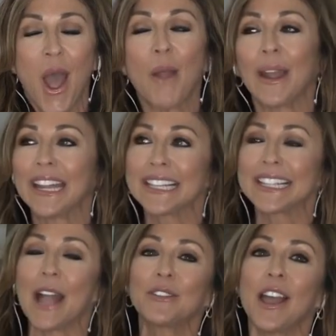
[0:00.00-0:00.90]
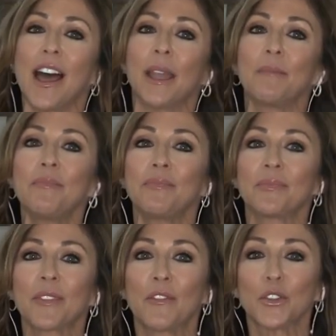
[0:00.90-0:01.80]
All right, it is now time
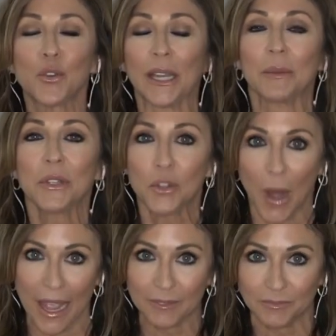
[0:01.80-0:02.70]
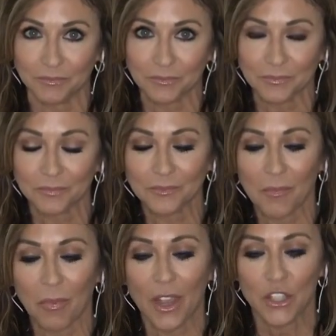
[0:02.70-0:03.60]
for Trending with Trent
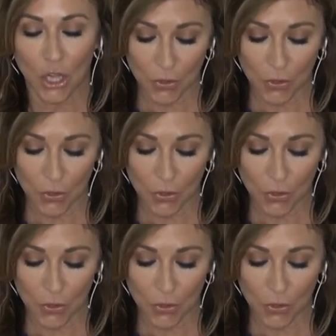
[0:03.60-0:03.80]
to